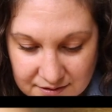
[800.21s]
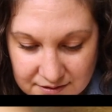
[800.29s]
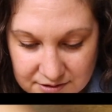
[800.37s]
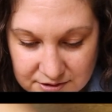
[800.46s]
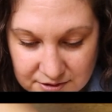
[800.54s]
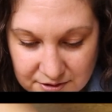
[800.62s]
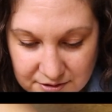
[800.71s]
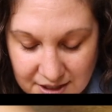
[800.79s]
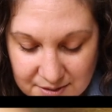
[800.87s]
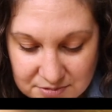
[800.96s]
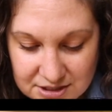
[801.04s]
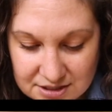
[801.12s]
So
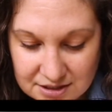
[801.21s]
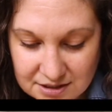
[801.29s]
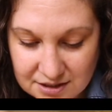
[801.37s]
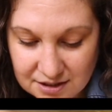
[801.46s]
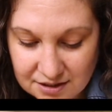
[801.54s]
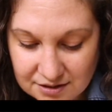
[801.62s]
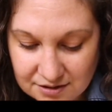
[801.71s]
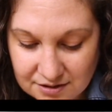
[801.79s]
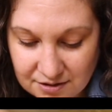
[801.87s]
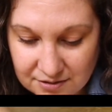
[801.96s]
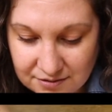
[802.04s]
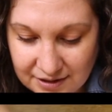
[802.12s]
I'm just gonna
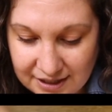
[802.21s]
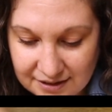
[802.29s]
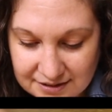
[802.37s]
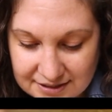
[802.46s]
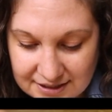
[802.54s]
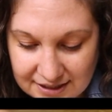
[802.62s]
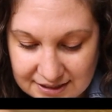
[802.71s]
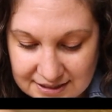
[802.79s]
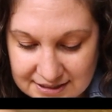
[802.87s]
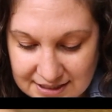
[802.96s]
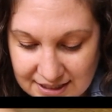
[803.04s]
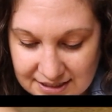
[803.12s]
go around and kind
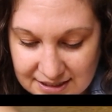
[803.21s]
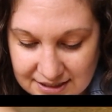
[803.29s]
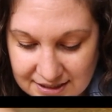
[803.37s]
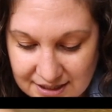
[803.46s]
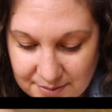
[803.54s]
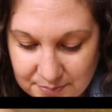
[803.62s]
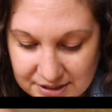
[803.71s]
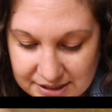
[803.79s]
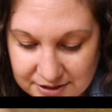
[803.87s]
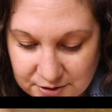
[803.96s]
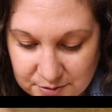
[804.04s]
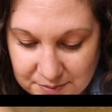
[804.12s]
of tidy it up a
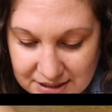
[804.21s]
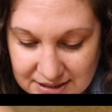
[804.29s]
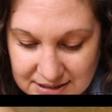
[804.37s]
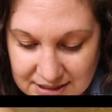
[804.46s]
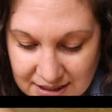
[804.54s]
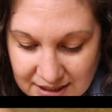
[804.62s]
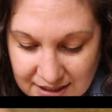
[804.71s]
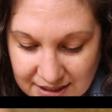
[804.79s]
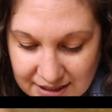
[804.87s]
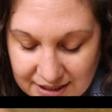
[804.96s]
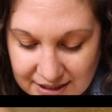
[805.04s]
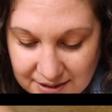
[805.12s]
little bit.
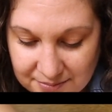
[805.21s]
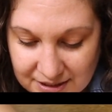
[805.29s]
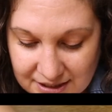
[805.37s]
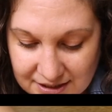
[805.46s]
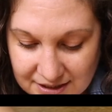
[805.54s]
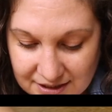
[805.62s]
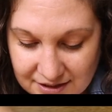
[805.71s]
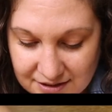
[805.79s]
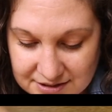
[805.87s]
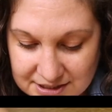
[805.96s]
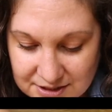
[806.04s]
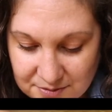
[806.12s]
And then
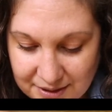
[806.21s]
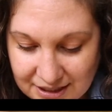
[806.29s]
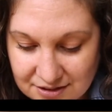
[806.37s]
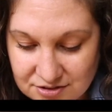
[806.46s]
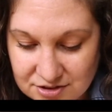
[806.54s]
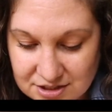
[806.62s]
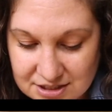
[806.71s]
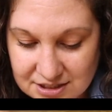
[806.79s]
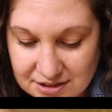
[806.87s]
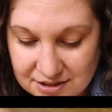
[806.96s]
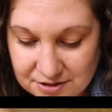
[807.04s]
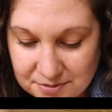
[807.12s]
I'll see you back in just a
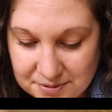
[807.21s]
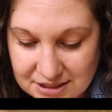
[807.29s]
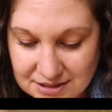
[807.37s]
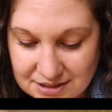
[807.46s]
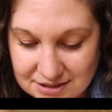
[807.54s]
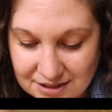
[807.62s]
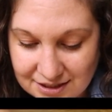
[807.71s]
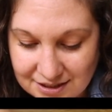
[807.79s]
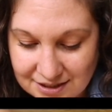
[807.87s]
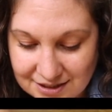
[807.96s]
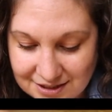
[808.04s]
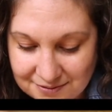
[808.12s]
little bit
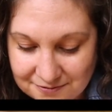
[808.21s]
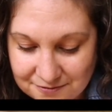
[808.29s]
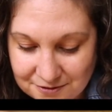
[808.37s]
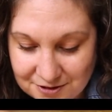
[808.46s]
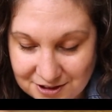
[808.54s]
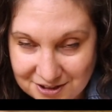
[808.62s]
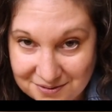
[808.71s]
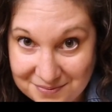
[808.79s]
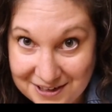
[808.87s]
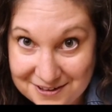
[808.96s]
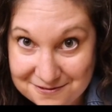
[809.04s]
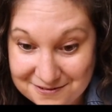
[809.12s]
for
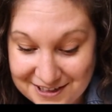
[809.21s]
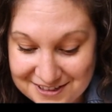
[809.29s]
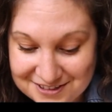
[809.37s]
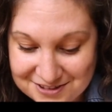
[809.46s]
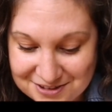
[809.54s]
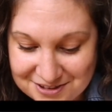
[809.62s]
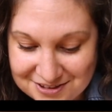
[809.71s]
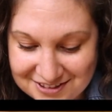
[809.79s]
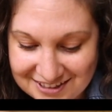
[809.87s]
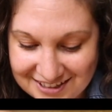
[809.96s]
my final